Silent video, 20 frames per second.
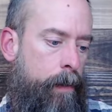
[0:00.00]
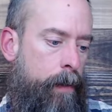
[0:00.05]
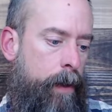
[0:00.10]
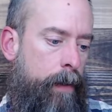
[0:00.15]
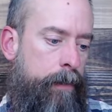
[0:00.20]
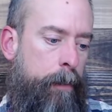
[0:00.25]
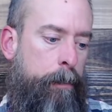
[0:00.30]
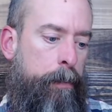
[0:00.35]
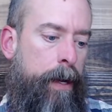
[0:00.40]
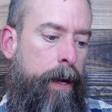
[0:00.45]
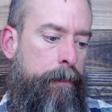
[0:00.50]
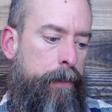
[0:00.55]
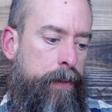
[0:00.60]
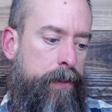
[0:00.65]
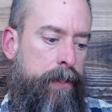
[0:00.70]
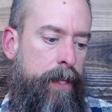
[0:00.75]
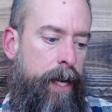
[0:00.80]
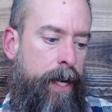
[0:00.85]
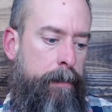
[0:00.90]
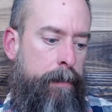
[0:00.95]
of the
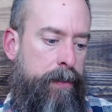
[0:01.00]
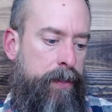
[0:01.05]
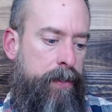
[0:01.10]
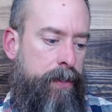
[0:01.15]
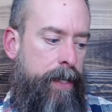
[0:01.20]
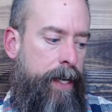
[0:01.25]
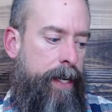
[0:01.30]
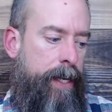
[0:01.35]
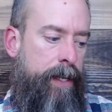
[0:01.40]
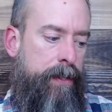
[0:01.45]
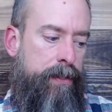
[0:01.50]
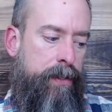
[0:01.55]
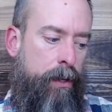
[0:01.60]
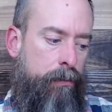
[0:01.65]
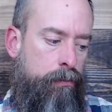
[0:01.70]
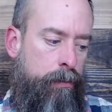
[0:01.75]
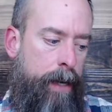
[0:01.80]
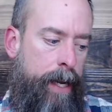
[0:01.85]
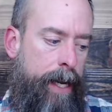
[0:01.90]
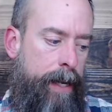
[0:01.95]
prophesied Messiah's
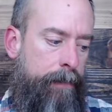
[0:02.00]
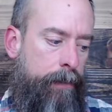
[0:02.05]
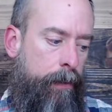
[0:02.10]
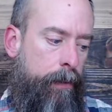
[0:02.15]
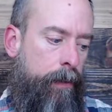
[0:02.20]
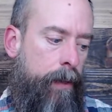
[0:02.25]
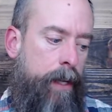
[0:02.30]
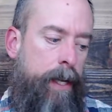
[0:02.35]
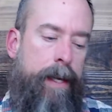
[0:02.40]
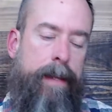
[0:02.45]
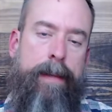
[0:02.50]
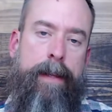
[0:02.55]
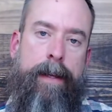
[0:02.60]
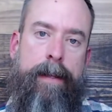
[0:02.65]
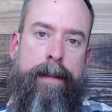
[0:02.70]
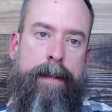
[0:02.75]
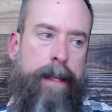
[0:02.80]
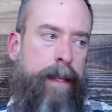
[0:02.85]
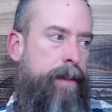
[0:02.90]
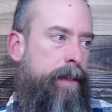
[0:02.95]
arrival,
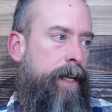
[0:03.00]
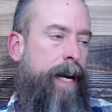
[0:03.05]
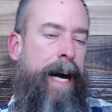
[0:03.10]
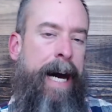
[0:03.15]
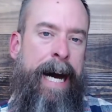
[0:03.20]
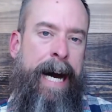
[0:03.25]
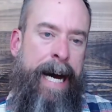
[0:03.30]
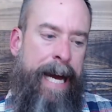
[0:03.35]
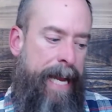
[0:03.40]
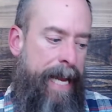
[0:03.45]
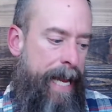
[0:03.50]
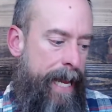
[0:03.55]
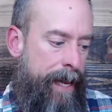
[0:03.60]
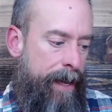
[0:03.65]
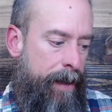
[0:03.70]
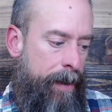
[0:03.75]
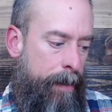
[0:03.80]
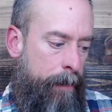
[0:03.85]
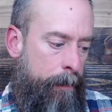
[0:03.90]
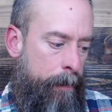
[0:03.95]
that the I
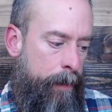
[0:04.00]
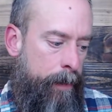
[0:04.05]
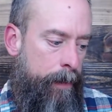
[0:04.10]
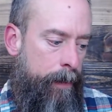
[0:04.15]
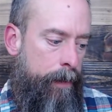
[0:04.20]
am